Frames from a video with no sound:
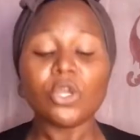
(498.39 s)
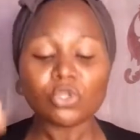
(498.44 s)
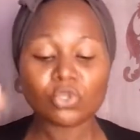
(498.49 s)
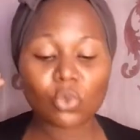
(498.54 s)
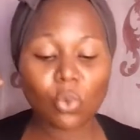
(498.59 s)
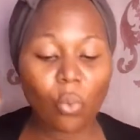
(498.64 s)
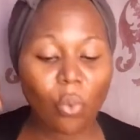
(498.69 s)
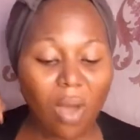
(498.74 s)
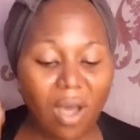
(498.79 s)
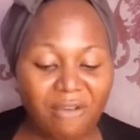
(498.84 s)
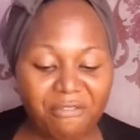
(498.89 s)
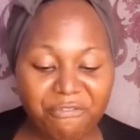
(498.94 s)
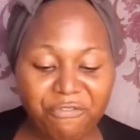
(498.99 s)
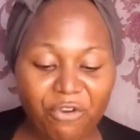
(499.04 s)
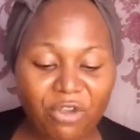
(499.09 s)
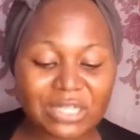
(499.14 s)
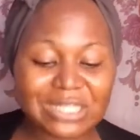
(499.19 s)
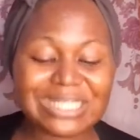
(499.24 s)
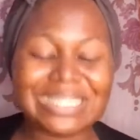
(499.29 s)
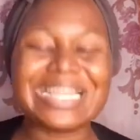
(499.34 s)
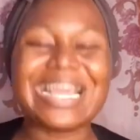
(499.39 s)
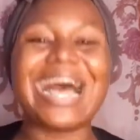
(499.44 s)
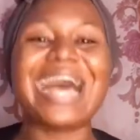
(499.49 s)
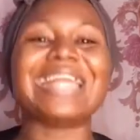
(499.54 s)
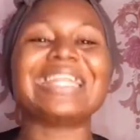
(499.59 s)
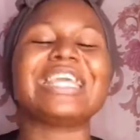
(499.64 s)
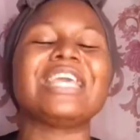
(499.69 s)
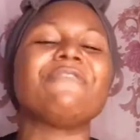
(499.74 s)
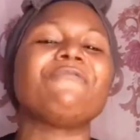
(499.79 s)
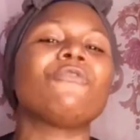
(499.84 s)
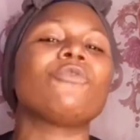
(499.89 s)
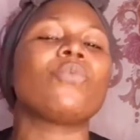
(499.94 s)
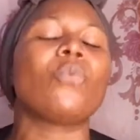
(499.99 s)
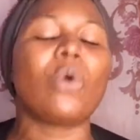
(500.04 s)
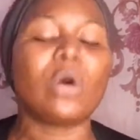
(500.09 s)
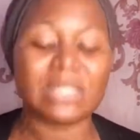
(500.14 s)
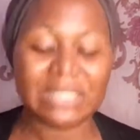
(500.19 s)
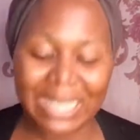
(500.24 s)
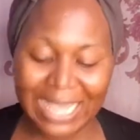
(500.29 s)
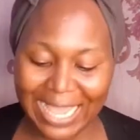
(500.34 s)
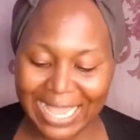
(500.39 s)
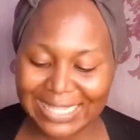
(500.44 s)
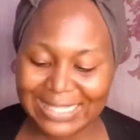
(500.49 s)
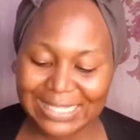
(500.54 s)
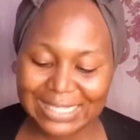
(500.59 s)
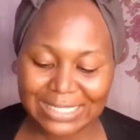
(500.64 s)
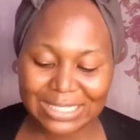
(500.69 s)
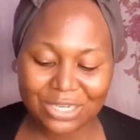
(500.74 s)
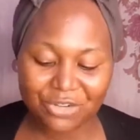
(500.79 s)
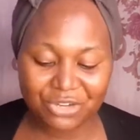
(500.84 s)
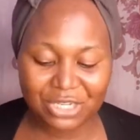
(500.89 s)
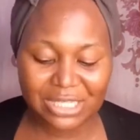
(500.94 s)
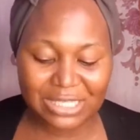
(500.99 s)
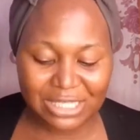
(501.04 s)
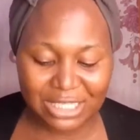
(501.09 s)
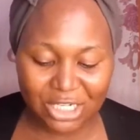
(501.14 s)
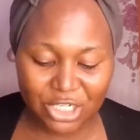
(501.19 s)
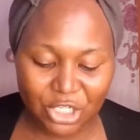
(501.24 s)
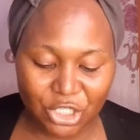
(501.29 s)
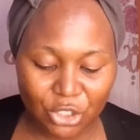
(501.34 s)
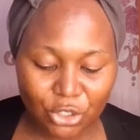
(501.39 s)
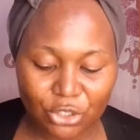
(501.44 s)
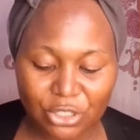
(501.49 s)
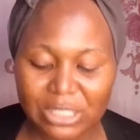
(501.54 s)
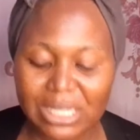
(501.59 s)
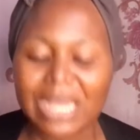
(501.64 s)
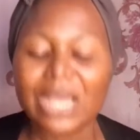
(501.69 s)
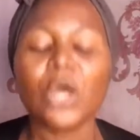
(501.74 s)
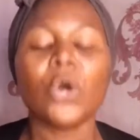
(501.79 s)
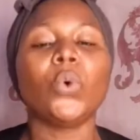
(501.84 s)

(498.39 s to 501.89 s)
to 140 and even 180 degrees Celsius